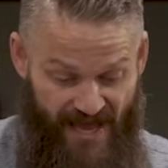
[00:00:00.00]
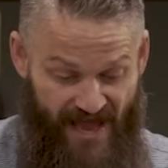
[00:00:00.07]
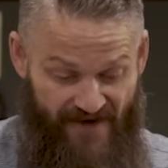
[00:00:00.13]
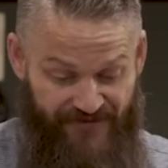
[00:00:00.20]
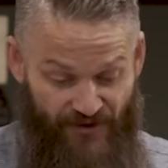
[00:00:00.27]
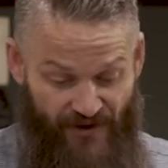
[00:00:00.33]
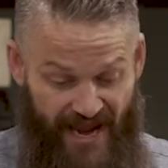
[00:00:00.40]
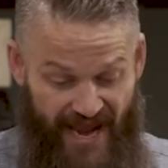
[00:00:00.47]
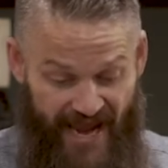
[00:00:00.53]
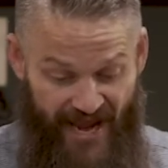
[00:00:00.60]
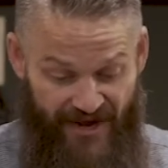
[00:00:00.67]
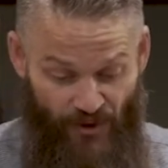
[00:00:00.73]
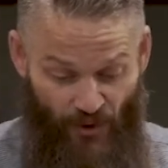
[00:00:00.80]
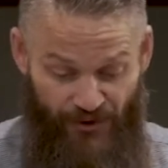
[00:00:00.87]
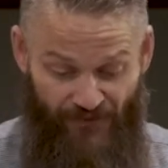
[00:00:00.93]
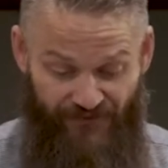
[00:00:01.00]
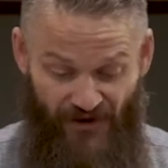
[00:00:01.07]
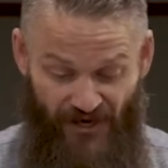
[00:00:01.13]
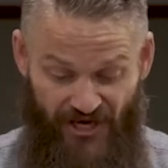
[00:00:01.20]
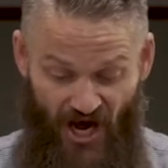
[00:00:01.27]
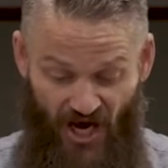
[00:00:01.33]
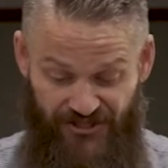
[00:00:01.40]
If your hand or your
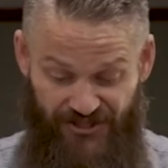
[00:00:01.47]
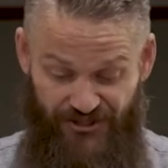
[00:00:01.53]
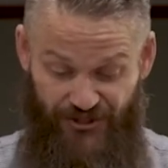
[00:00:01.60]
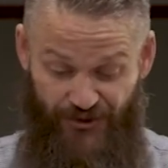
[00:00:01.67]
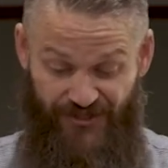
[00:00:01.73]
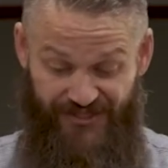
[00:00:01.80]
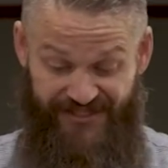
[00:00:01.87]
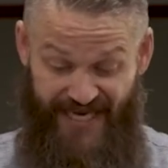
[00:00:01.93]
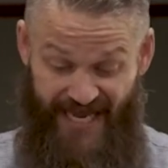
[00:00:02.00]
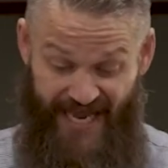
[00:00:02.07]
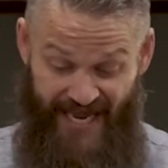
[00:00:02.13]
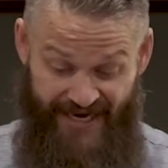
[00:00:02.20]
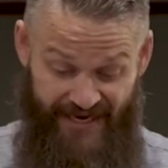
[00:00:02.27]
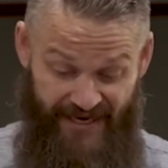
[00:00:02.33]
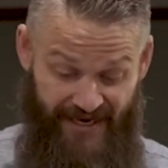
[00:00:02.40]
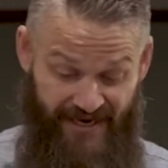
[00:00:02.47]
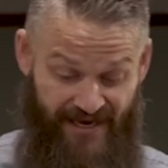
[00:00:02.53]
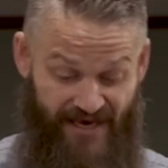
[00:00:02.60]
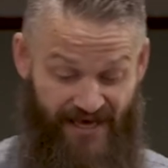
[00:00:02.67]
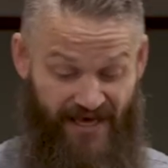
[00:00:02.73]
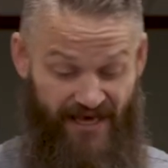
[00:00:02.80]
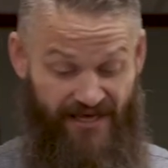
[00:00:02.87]
foot causes you to sin,
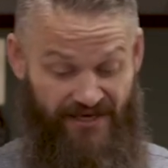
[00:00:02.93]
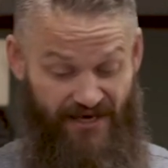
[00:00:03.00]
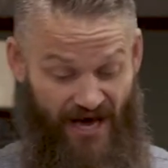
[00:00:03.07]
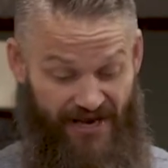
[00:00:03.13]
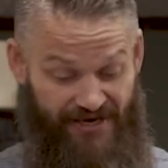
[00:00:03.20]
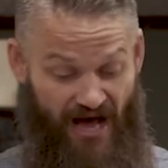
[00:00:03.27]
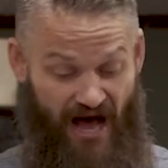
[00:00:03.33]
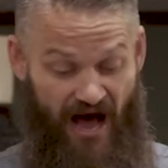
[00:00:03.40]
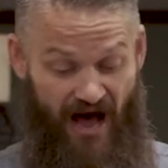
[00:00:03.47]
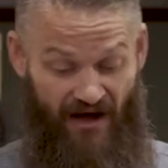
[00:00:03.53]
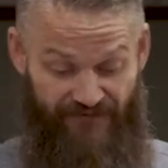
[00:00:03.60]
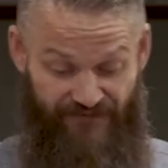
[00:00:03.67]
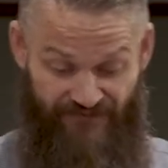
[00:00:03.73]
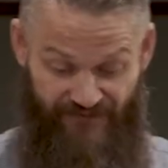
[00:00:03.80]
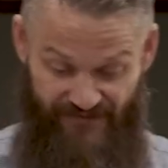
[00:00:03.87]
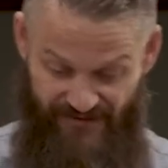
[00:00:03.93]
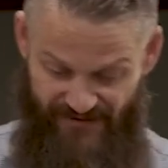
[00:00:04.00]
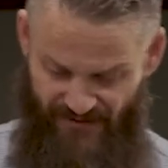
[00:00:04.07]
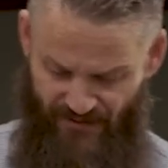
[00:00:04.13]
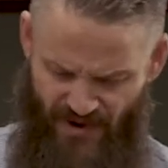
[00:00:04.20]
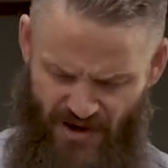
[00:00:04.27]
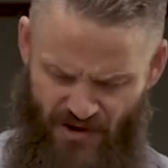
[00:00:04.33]
cut it off.
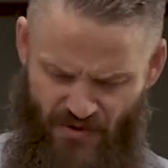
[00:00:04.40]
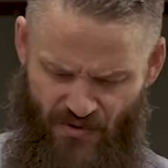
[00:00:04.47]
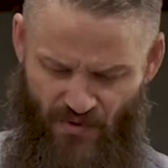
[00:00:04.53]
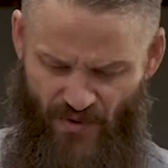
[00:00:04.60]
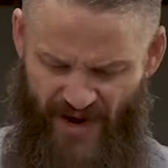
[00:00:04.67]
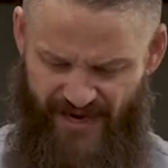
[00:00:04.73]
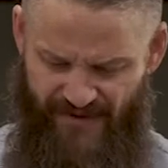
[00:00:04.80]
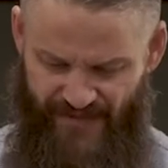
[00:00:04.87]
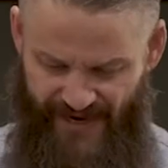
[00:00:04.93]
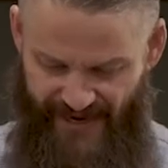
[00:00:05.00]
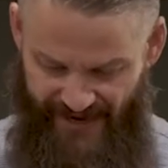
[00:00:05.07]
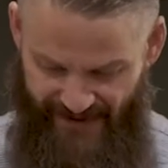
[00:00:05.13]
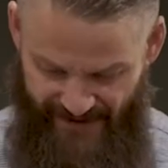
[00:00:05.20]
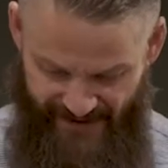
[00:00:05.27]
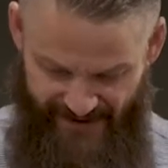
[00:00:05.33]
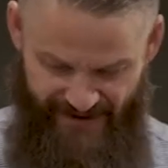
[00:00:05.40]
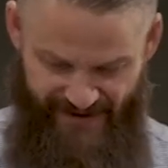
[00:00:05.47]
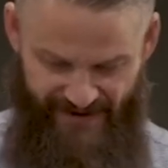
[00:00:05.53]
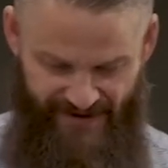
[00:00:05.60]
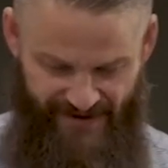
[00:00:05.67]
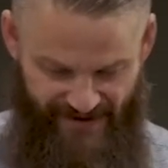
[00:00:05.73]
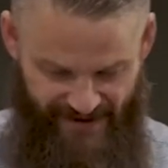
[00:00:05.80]
Whoa, wait a minute.
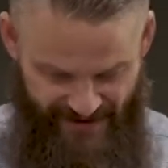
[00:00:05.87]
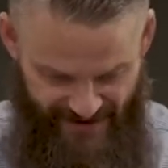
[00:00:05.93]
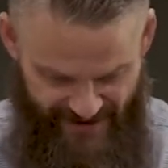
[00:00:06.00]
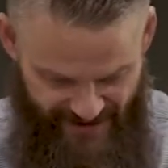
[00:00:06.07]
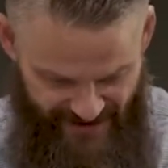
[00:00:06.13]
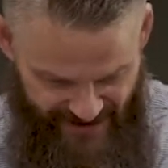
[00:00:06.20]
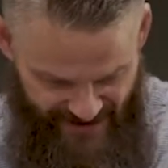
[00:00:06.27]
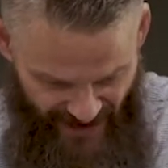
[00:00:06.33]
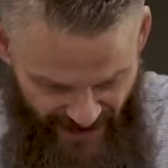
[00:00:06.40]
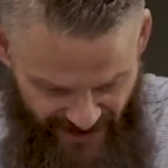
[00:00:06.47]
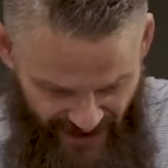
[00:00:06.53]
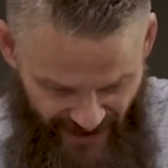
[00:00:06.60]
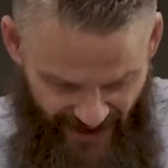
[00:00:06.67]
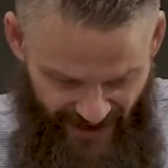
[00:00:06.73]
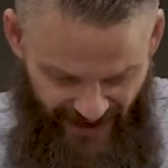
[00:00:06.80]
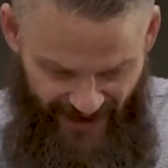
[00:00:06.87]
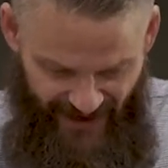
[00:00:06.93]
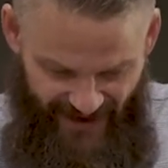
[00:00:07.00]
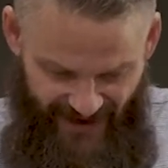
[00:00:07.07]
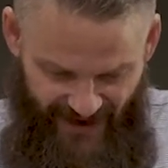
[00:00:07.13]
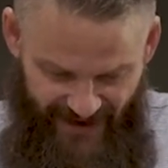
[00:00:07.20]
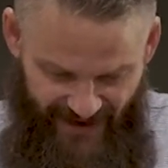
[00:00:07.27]

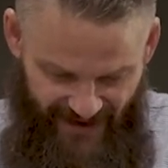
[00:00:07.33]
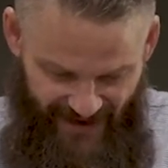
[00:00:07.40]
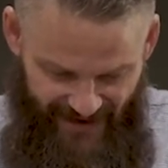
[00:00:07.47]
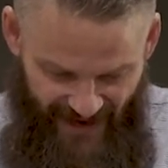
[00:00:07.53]
I